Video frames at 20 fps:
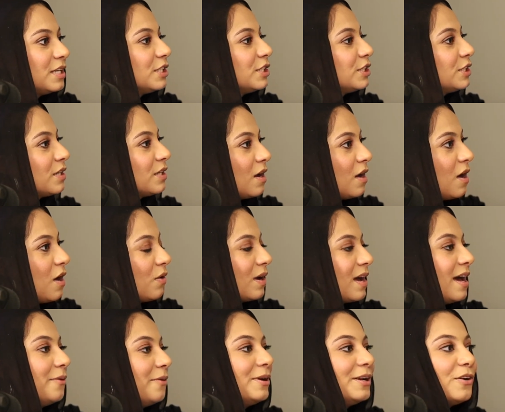So
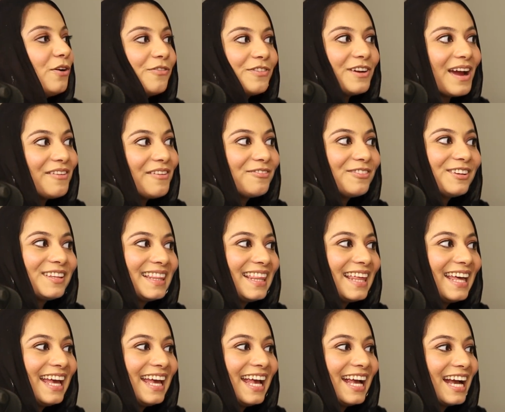kind of went over
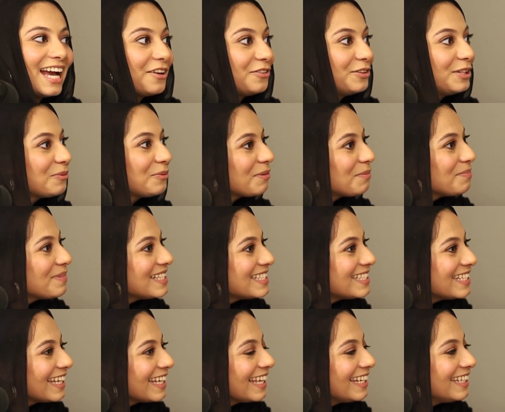everything. I don't think we're
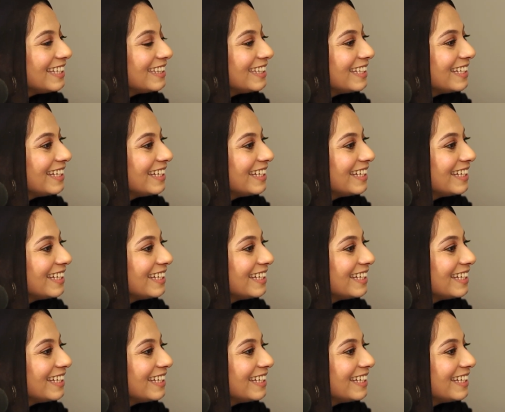missing anything.